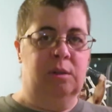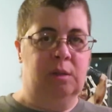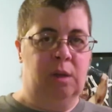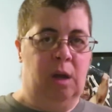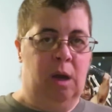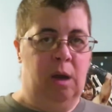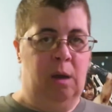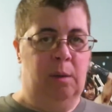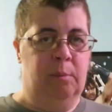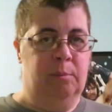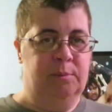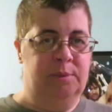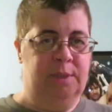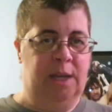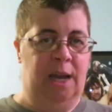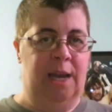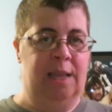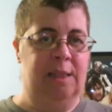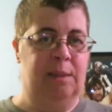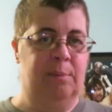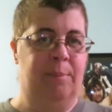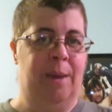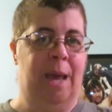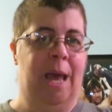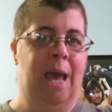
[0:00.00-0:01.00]
um,
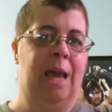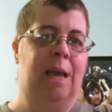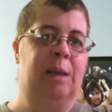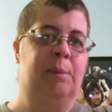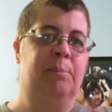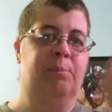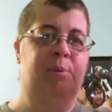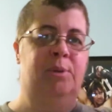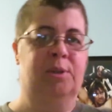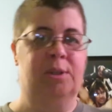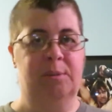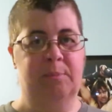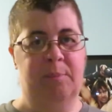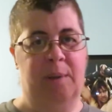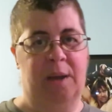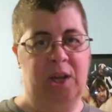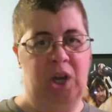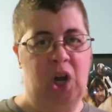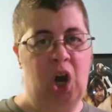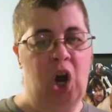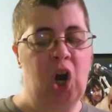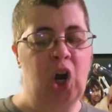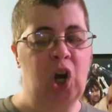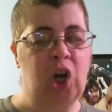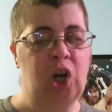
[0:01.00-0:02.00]
tie the bag, put it in my
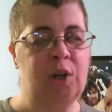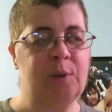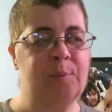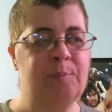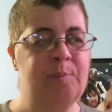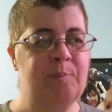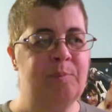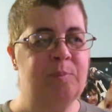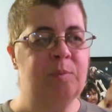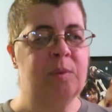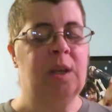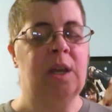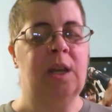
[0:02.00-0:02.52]
car,